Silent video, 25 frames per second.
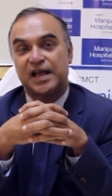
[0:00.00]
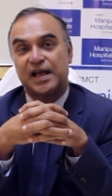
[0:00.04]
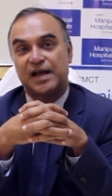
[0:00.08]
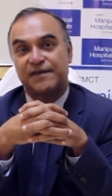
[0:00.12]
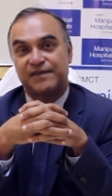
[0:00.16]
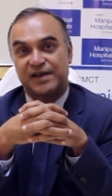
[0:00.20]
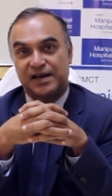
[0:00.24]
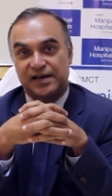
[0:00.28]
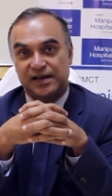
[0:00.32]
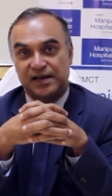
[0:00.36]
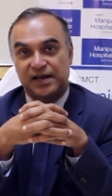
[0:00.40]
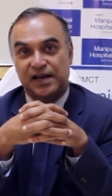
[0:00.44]

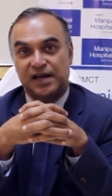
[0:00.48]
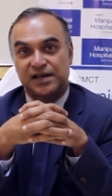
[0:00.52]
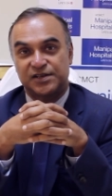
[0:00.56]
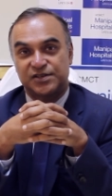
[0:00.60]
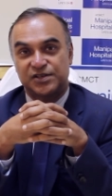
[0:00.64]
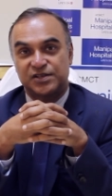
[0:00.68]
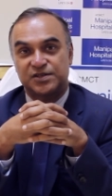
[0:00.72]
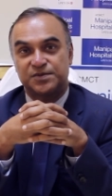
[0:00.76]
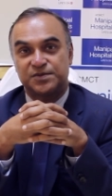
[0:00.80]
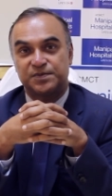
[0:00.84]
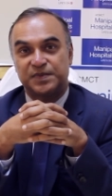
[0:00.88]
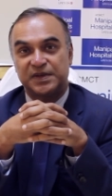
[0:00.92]
I've had a
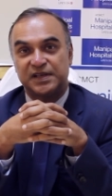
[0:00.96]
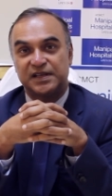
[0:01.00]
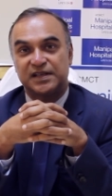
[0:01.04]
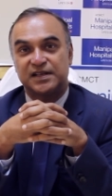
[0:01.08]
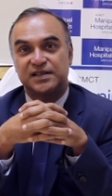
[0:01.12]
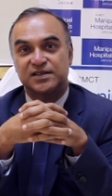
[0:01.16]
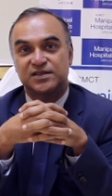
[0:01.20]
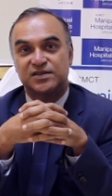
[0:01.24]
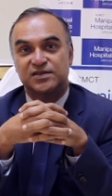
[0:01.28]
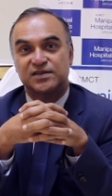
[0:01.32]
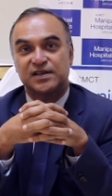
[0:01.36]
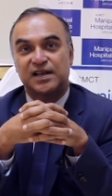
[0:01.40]
large
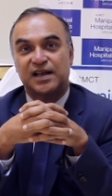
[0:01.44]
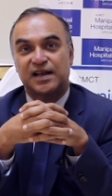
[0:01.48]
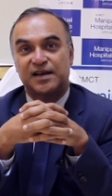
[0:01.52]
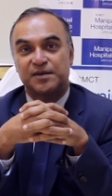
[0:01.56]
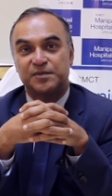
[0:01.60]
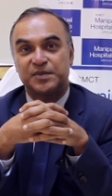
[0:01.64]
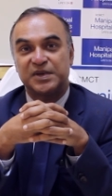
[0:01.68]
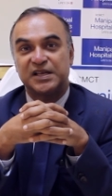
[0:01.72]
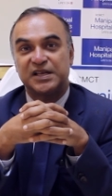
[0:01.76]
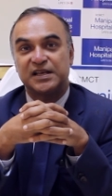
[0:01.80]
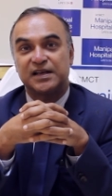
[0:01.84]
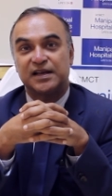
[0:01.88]
experience.
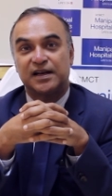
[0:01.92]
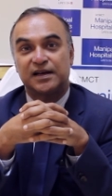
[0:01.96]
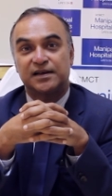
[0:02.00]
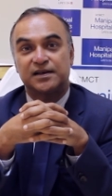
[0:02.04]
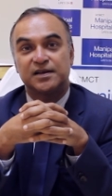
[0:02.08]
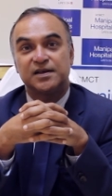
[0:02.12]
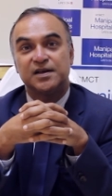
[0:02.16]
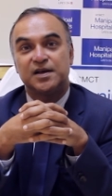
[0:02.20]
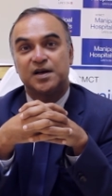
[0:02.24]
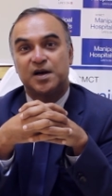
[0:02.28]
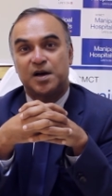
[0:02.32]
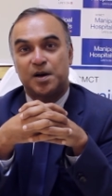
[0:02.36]
I've been
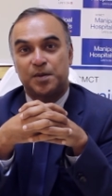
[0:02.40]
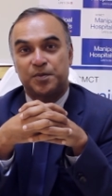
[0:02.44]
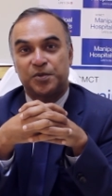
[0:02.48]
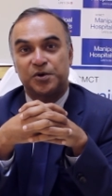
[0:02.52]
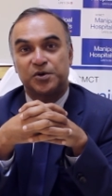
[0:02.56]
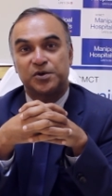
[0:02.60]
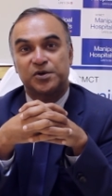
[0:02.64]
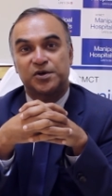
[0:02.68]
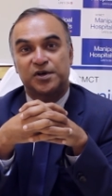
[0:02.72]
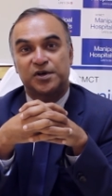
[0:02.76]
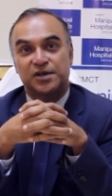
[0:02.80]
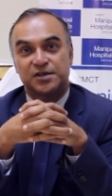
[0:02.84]
at
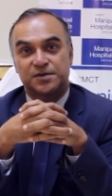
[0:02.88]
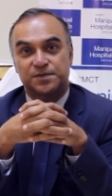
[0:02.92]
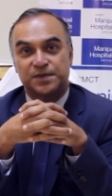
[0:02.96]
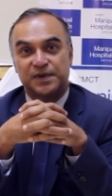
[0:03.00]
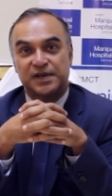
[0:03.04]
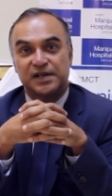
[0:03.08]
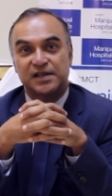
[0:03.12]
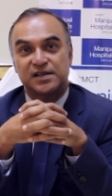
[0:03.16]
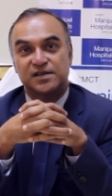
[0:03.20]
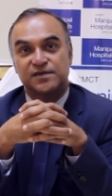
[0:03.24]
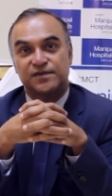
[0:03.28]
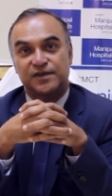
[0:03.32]
Apollo
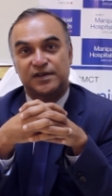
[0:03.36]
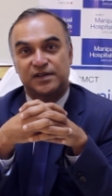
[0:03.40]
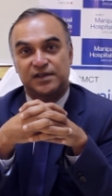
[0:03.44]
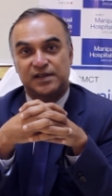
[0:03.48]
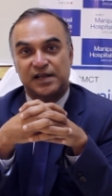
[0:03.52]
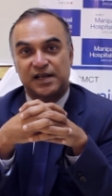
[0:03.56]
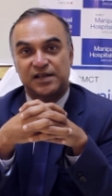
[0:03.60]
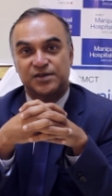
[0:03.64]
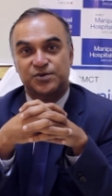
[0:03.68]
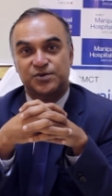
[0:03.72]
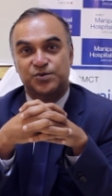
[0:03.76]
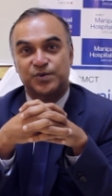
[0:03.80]
Hospitals for
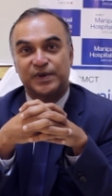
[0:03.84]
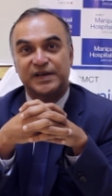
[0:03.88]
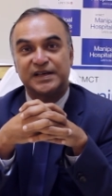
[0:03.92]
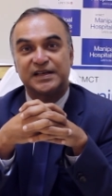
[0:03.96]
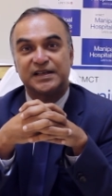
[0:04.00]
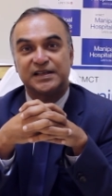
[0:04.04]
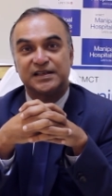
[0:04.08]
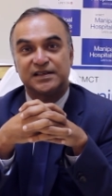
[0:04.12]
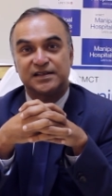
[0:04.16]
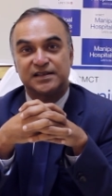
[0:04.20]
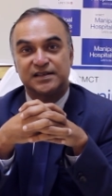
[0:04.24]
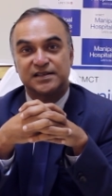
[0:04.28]
the last
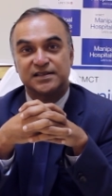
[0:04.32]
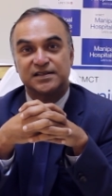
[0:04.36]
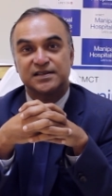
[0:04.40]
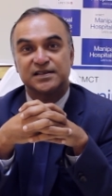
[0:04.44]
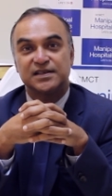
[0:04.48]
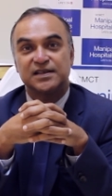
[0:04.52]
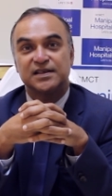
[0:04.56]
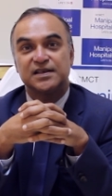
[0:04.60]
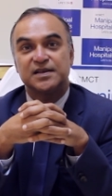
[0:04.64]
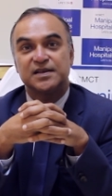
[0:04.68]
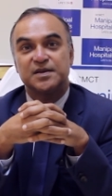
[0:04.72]
20 years